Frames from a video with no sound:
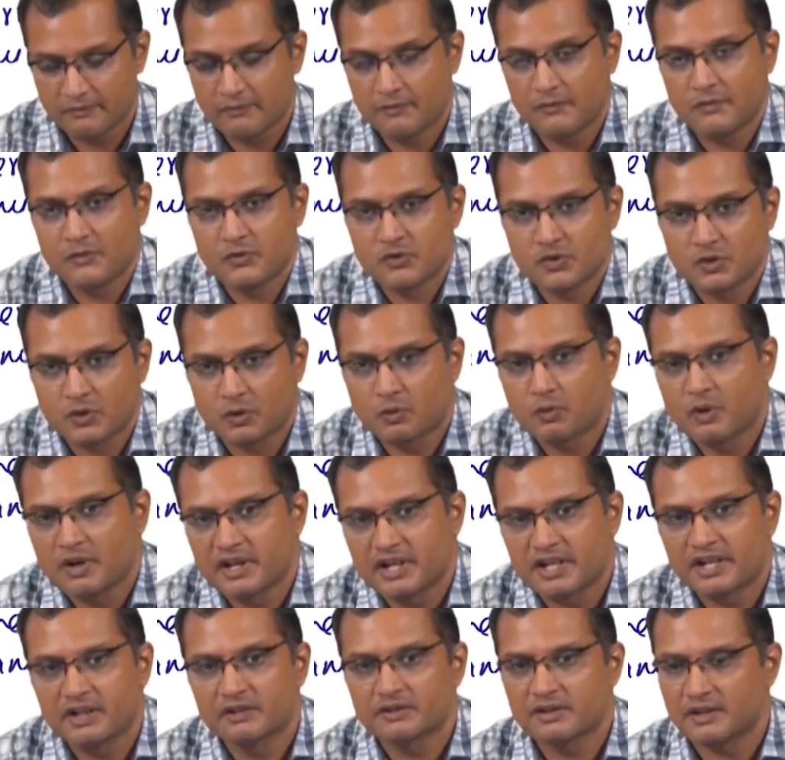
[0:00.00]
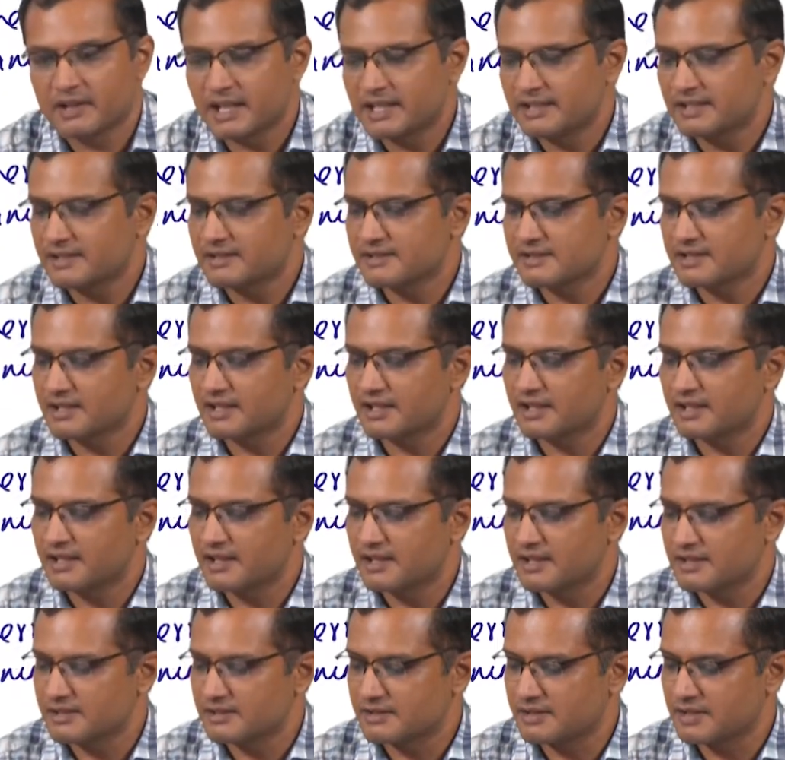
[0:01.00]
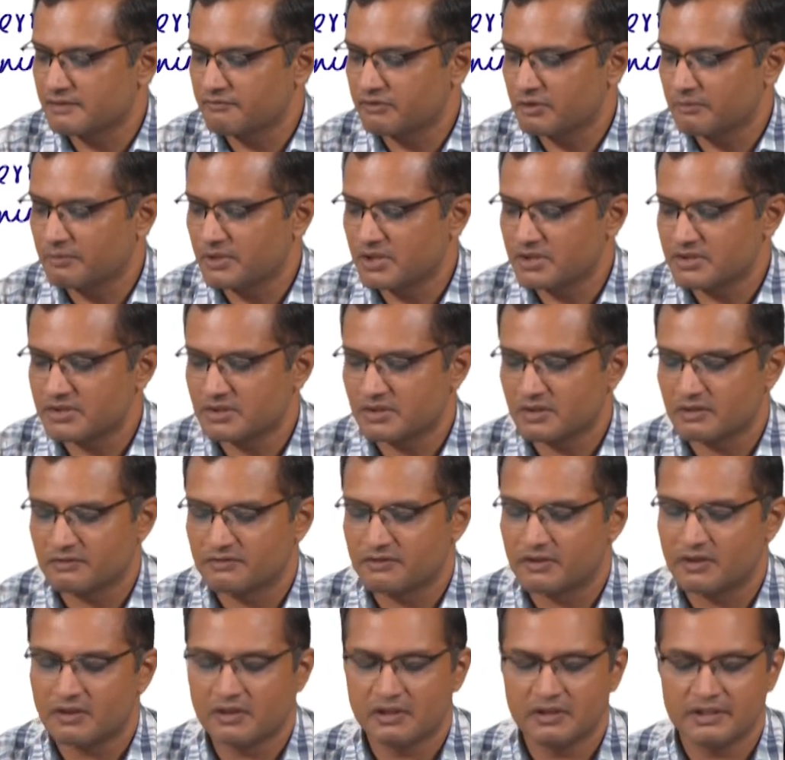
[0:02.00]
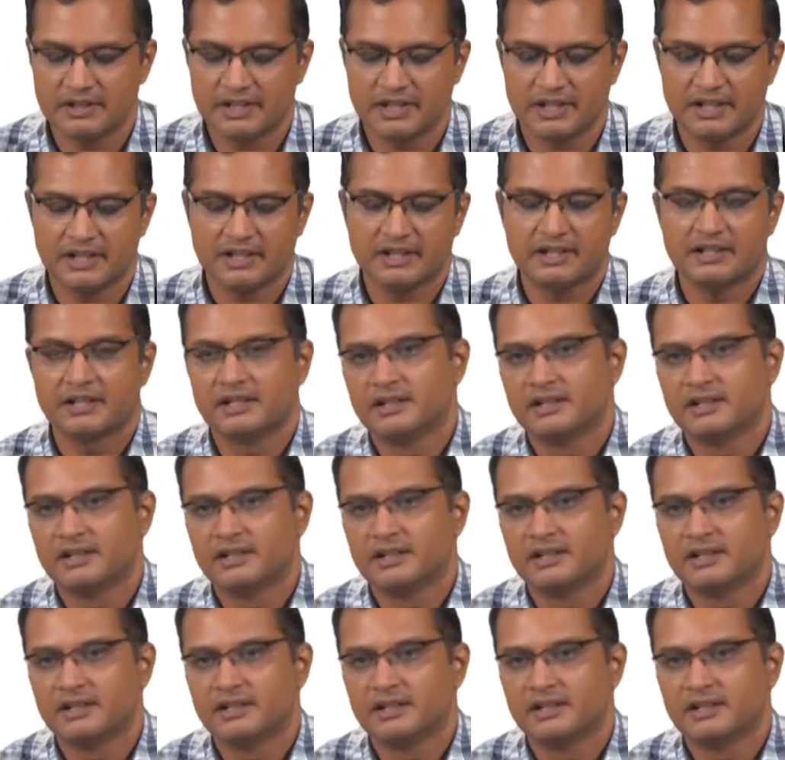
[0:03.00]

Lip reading: So, the quantity on the right hand side has the information of all the